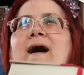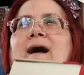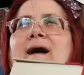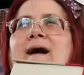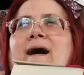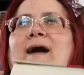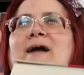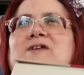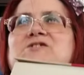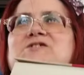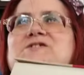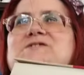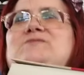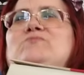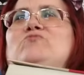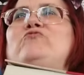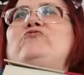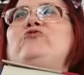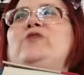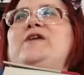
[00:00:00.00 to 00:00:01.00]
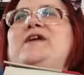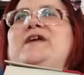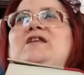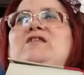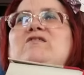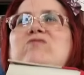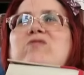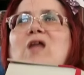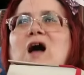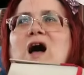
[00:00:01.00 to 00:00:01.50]
I just
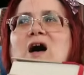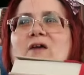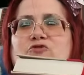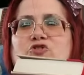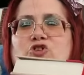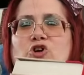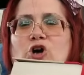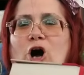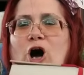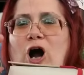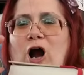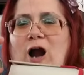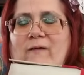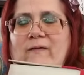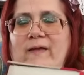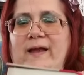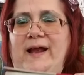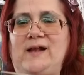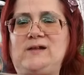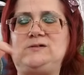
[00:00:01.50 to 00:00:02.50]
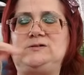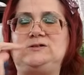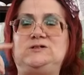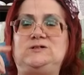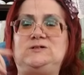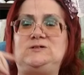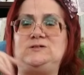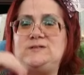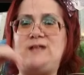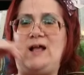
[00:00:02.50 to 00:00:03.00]
freaking loved Carly.
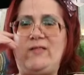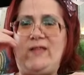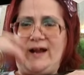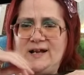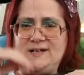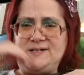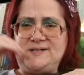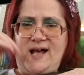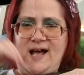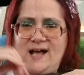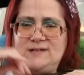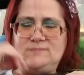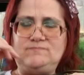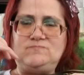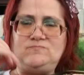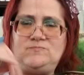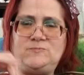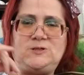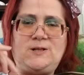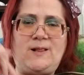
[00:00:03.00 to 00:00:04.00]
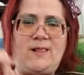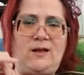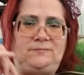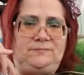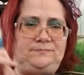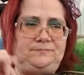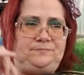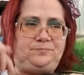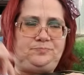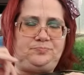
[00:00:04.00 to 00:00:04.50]
Now, like I said,
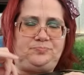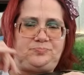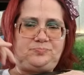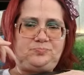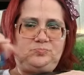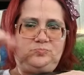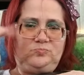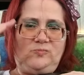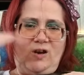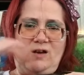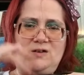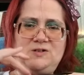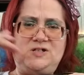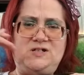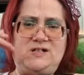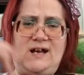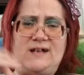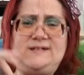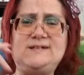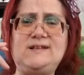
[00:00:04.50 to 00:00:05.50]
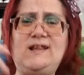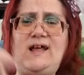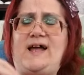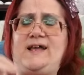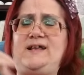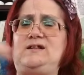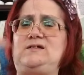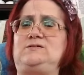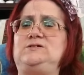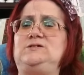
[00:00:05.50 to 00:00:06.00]
she does
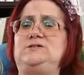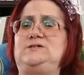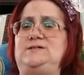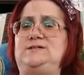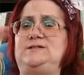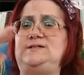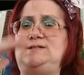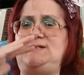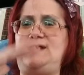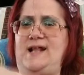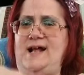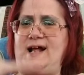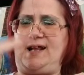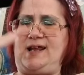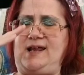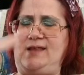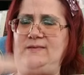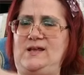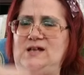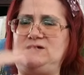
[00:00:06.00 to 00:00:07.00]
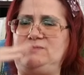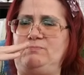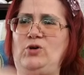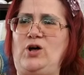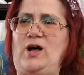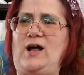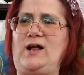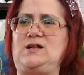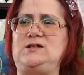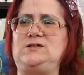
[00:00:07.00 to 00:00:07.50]
like Nick in this
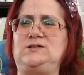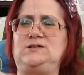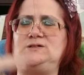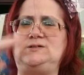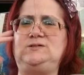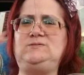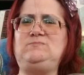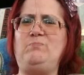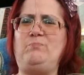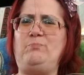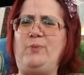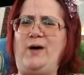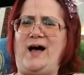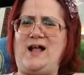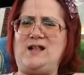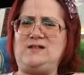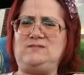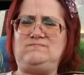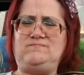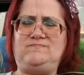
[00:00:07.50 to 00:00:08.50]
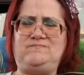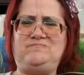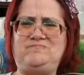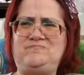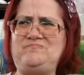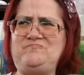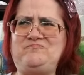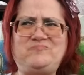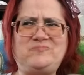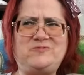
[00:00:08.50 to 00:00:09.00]
book. But
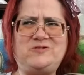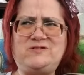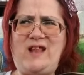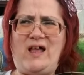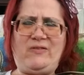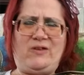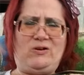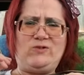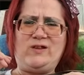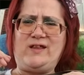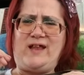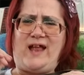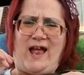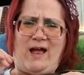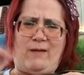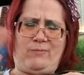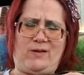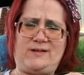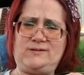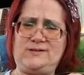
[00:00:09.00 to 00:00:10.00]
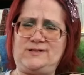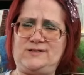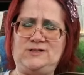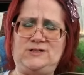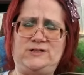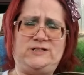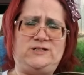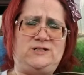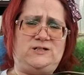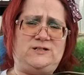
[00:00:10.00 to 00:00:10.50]
nothing really happens.
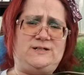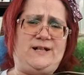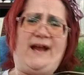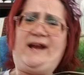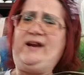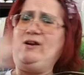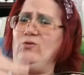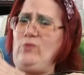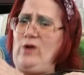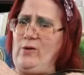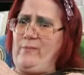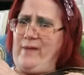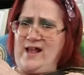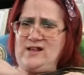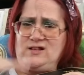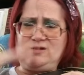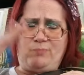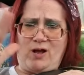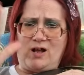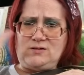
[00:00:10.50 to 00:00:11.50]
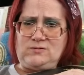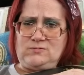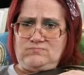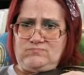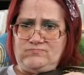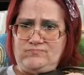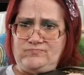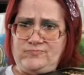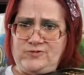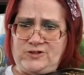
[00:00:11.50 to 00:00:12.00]
It ain't a romance book.
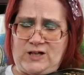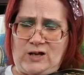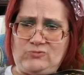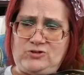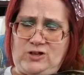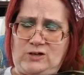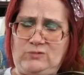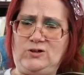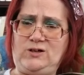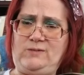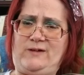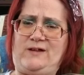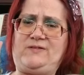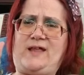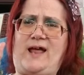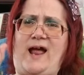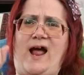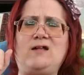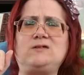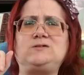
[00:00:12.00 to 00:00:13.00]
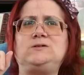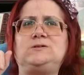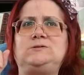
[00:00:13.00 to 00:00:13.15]
So don't worry about that.